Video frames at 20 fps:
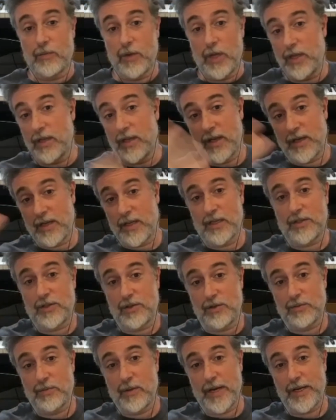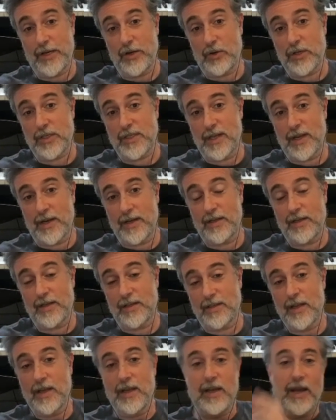and then it gets used by
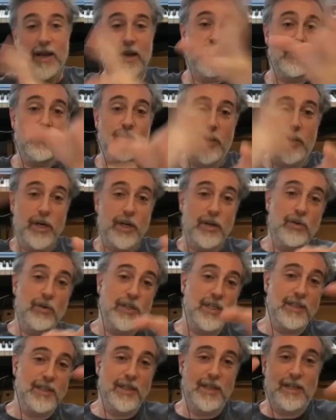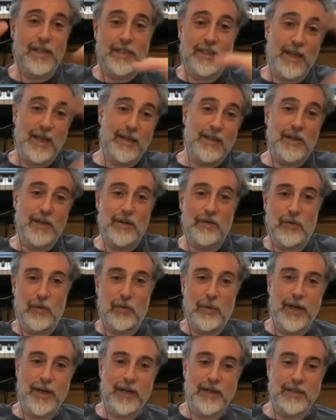neuroscientists, and everyone uses it in slightly different
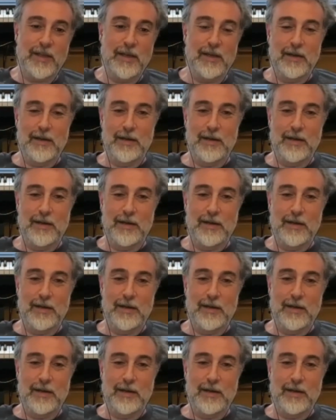ways.